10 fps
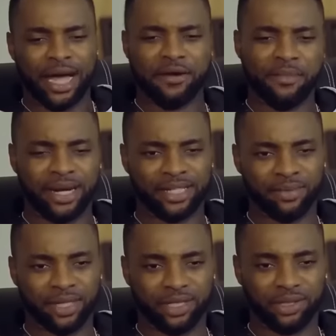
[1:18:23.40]
That
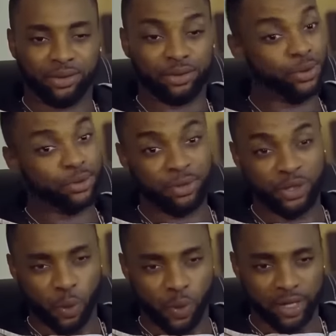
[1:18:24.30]
reminds me, you
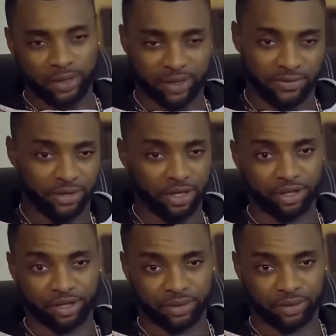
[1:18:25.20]
told me you went to the
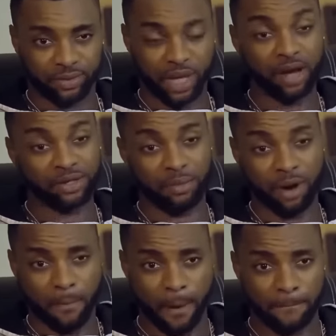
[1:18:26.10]
village.
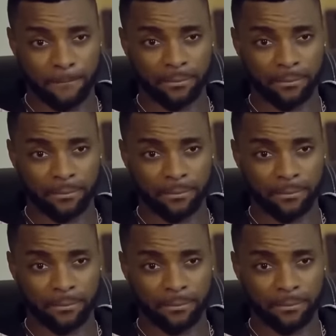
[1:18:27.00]
How's your mom?